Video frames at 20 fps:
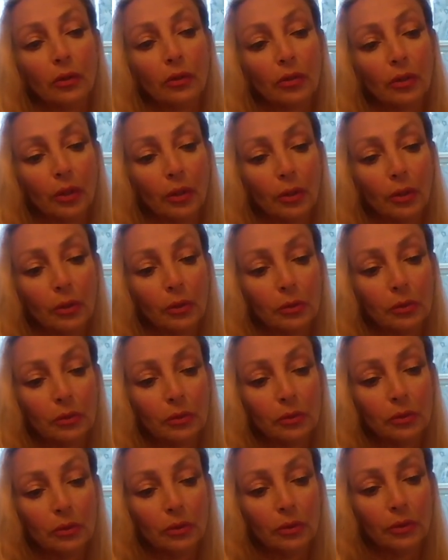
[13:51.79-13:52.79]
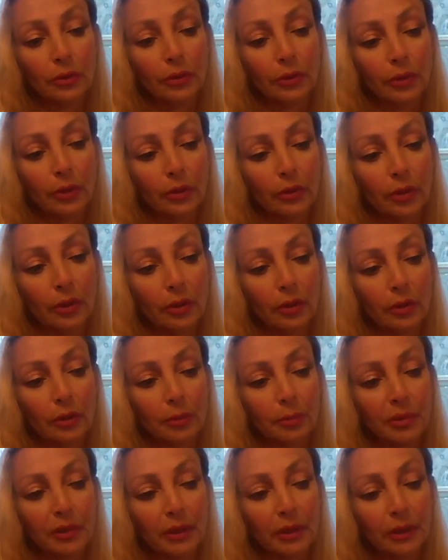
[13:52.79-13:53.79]
So,
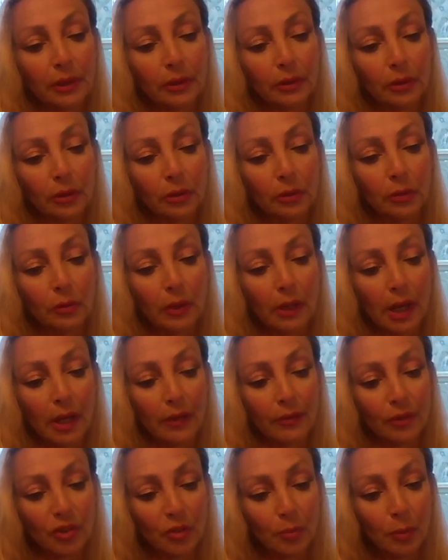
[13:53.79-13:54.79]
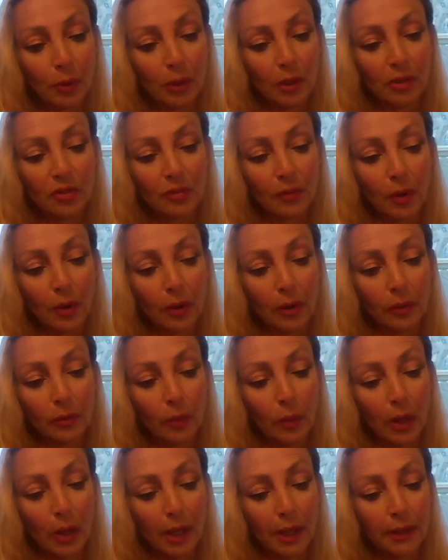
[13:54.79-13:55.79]
the political whatever spreads far and
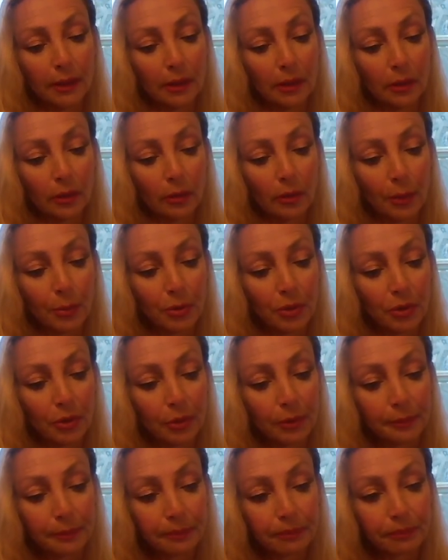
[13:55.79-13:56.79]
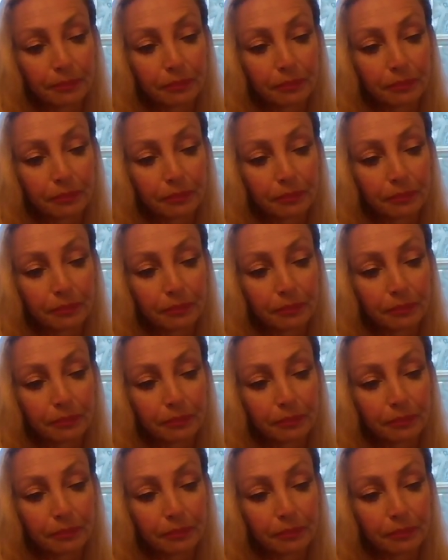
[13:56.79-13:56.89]
wide, the corruption.